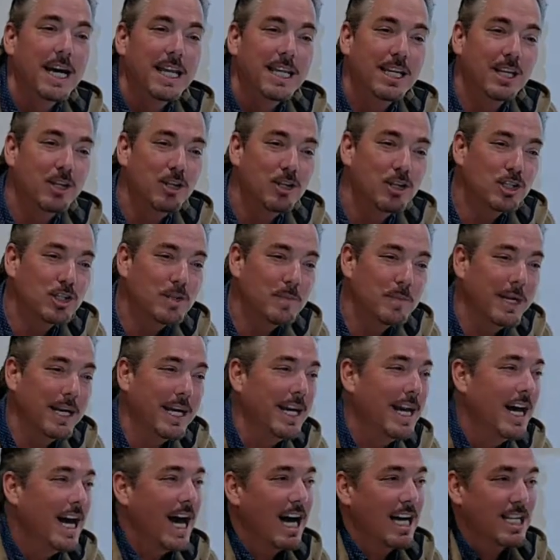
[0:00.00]
there used to
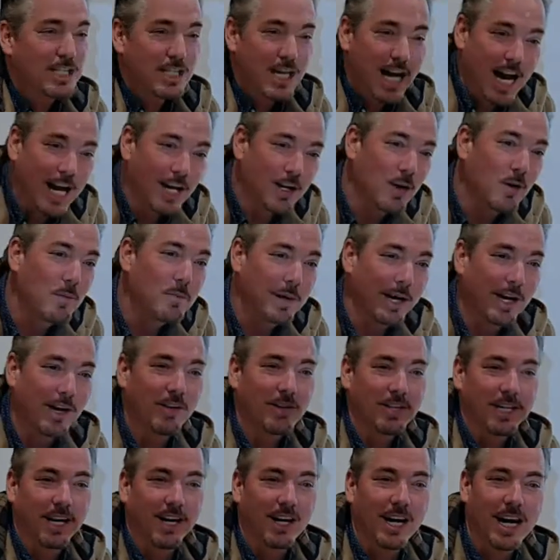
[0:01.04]
be a Taco
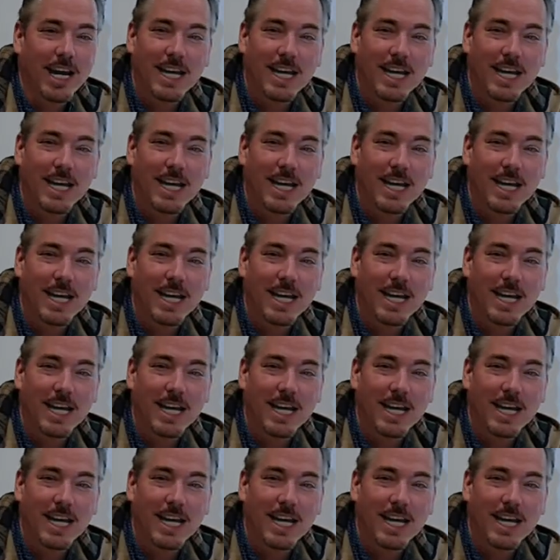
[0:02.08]
Bell there.